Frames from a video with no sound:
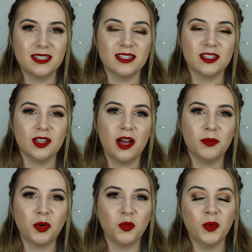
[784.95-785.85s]
this is a lot
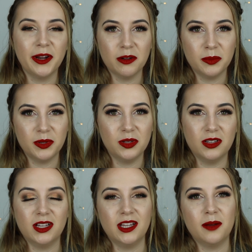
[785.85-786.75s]
more wearable,
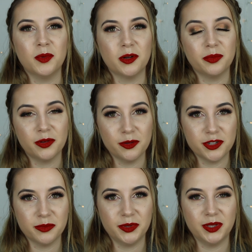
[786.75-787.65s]
a lot more
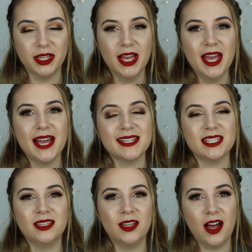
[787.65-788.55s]
approachable, has
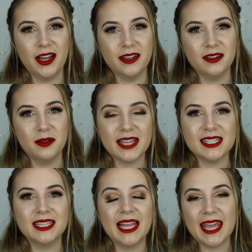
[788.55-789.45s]

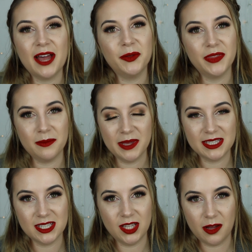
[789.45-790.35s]
a layout that
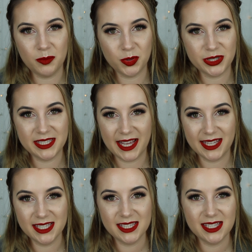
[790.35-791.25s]
makes a lot more
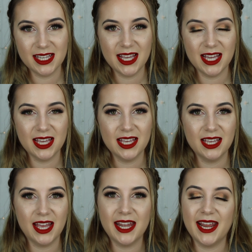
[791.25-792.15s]
sense,
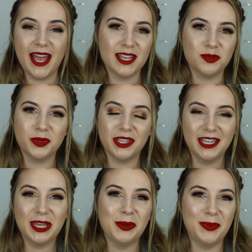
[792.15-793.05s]
and it has really
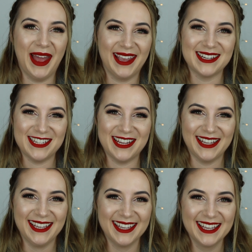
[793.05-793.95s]
cute packaging,